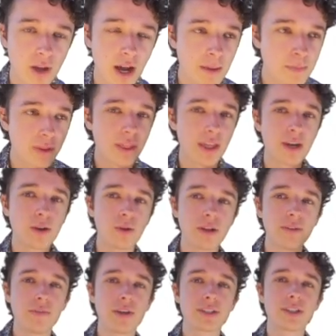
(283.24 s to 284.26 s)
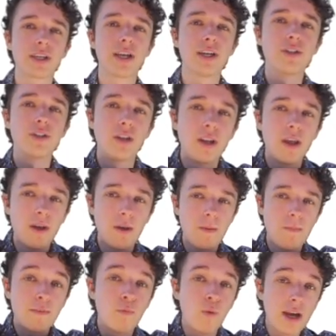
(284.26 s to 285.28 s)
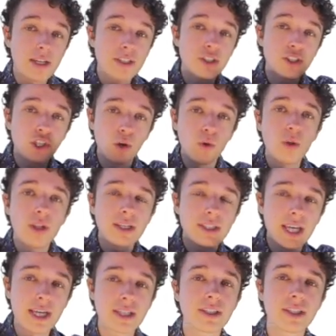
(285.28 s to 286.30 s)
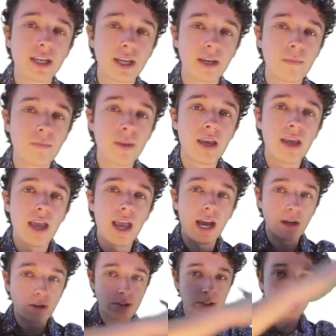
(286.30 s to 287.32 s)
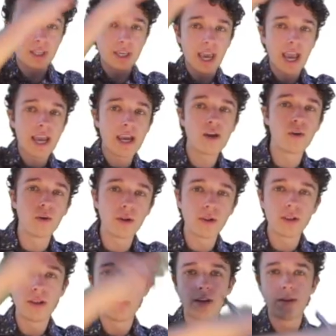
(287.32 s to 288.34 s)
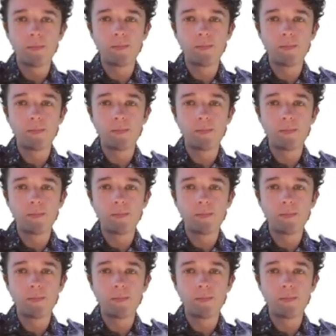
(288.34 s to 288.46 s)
hypothetical investigation, if we're solely testing how does the angle